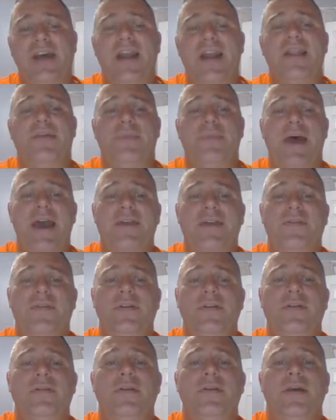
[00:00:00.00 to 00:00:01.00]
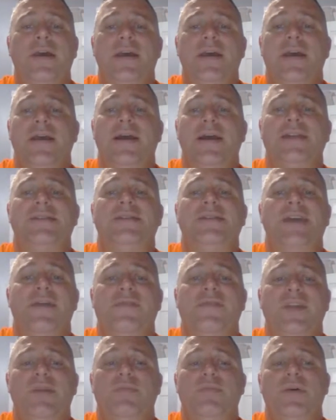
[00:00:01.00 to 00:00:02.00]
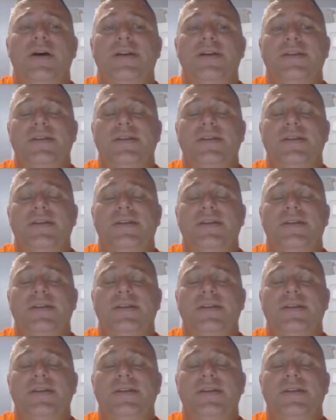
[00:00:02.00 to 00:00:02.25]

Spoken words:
of the backfield, that's definitely a plus.